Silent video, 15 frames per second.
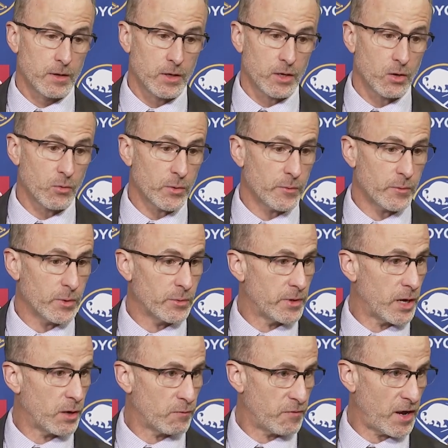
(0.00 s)
we were
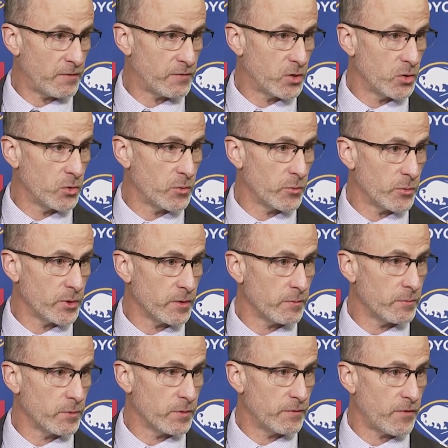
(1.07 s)
down 5-2 and
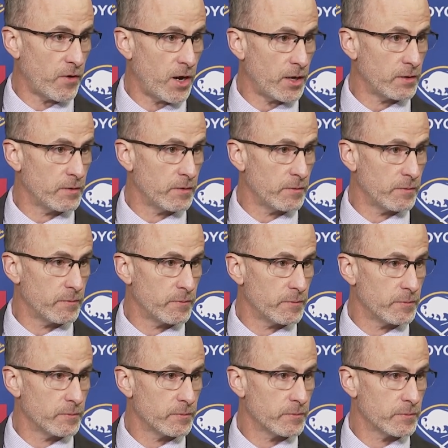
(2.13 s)
we fought and
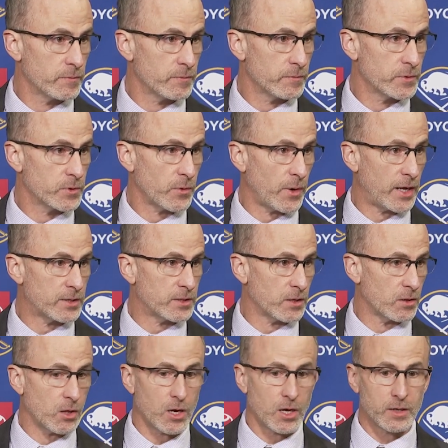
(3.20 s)
scratched
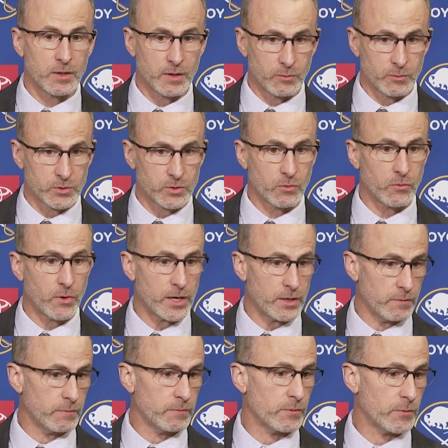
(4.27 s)
and clawed, and that was great
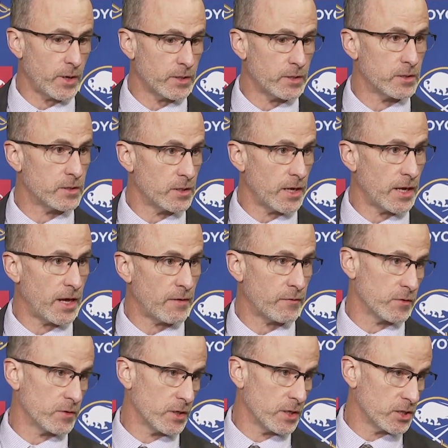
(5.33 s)
to see that
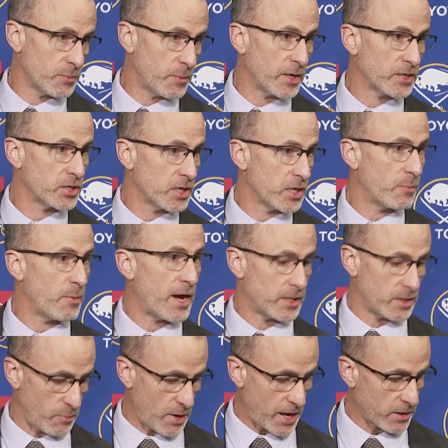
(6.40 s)
effort, especially in a
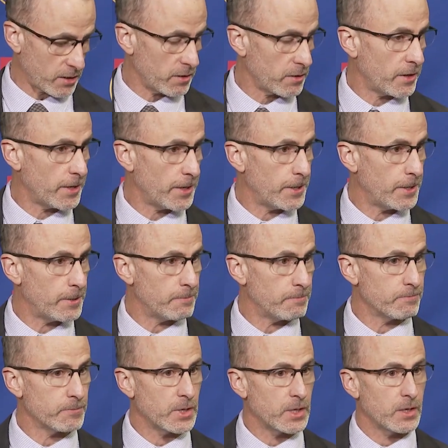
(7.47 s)
back-to-back.
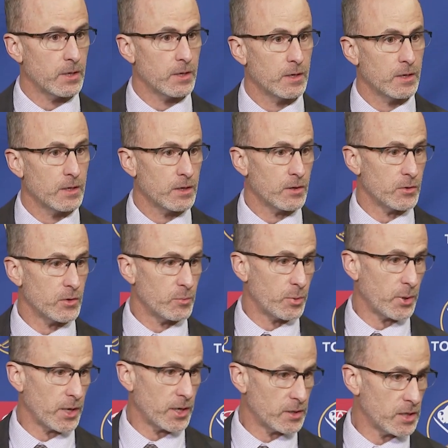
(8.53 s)
You're
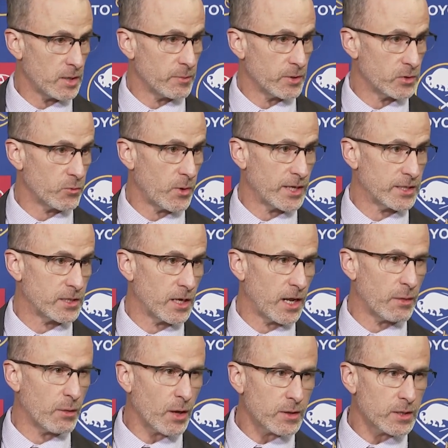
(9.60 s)
playing a team that's rested.
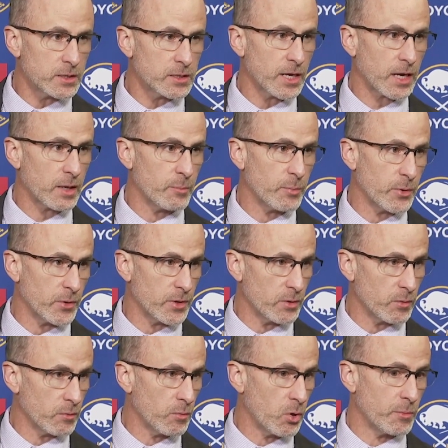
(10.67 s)
I thought the second period
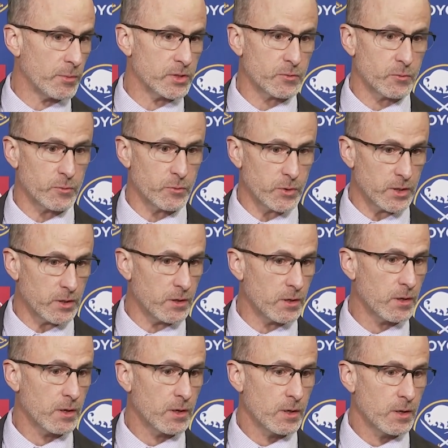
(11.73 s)
there were moments where
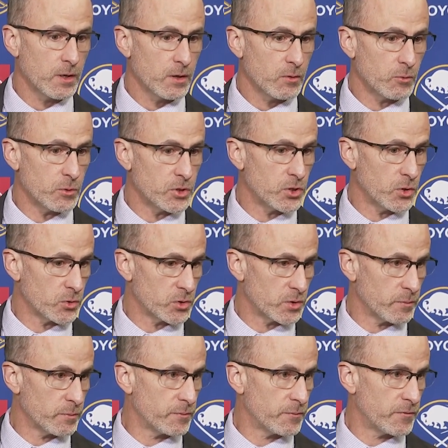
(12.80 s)
we showed
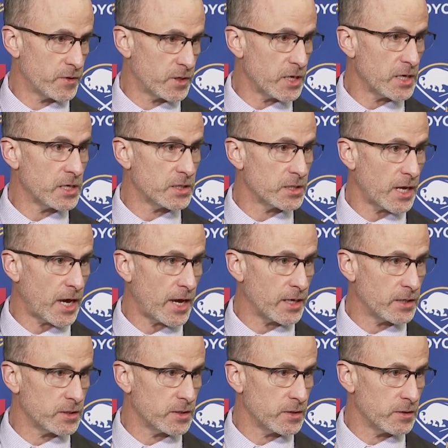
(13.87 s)
some fatigue
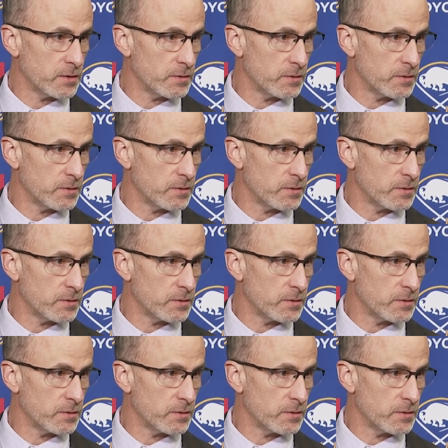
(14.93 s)
signs and